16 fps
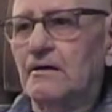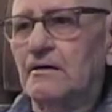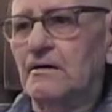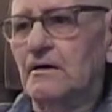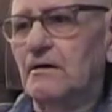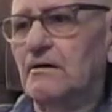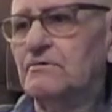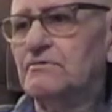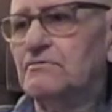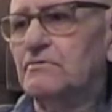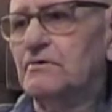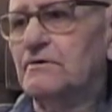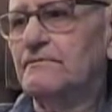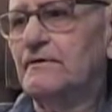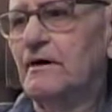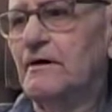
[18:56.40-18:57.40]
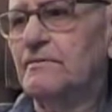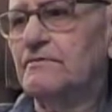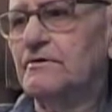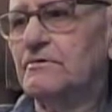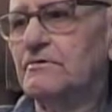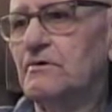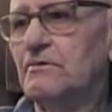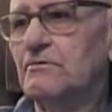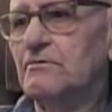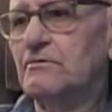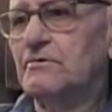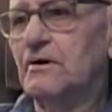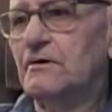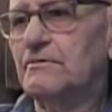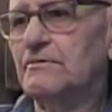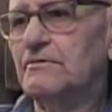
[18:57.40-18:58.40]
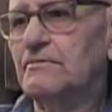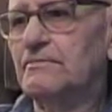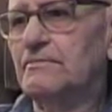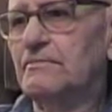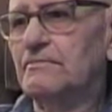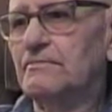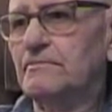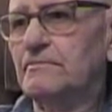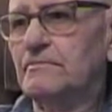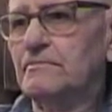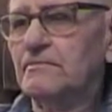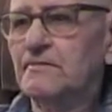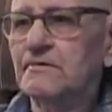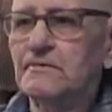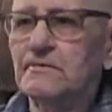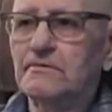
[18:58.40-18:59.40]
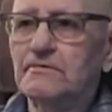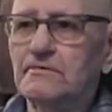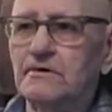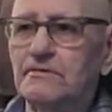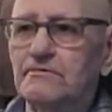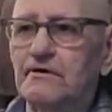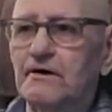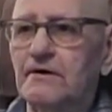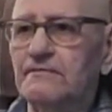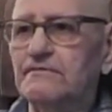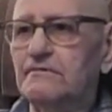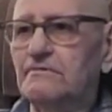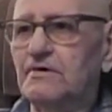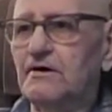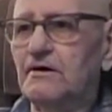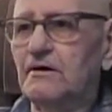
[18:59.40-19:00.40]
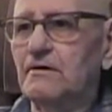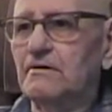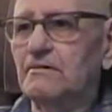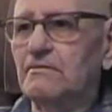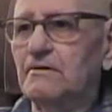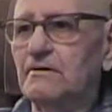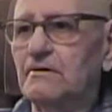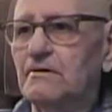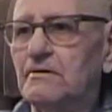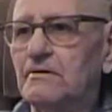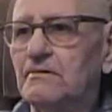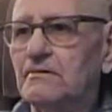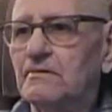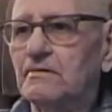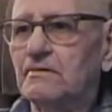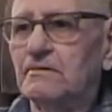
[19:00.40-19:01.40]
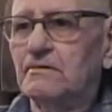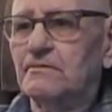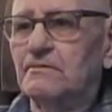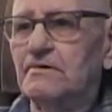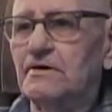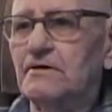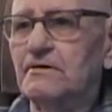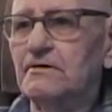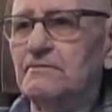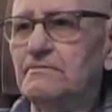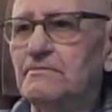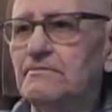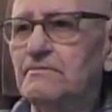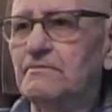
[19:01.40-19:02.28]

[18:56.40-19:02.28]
Yeah, I was 25 years old when they drafted me. I went in.